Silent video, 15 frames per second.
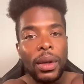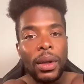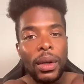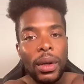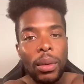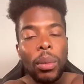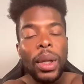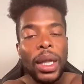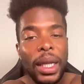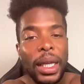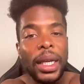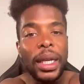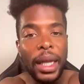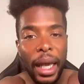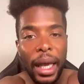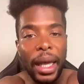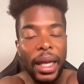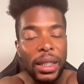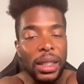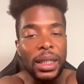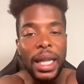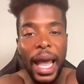Believe that. It's
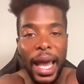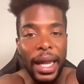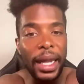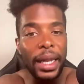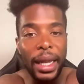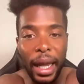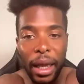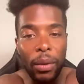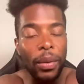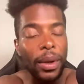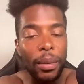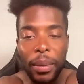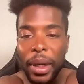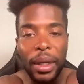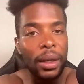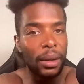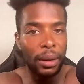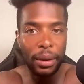night and day with me.